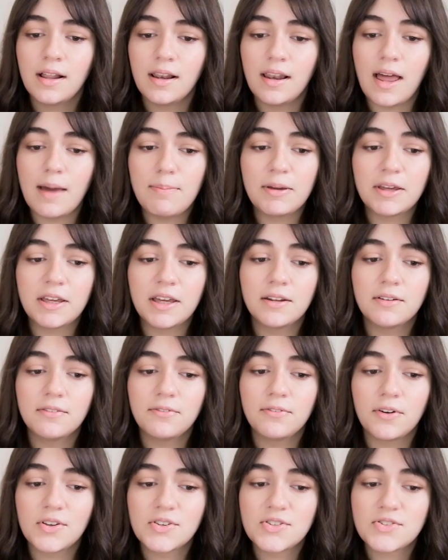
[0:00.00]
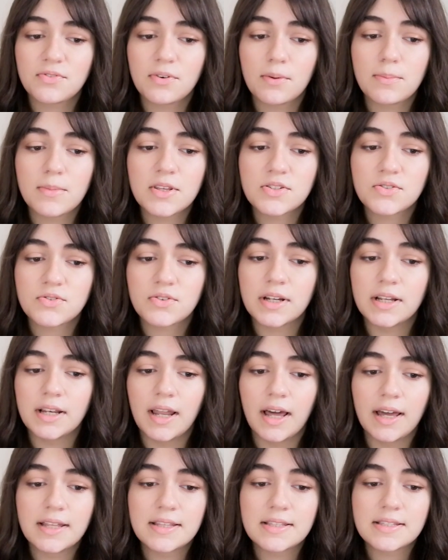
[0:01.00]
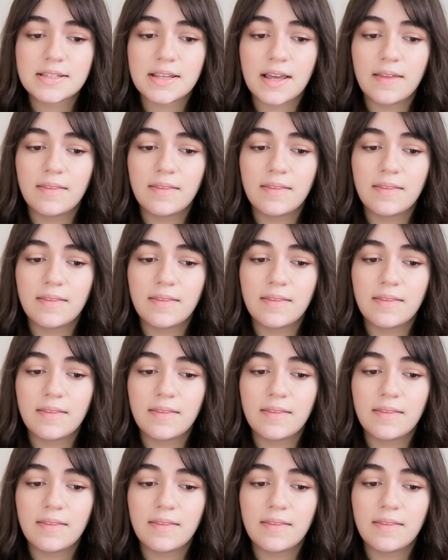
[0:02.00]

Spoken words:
lapping in first from the streetlights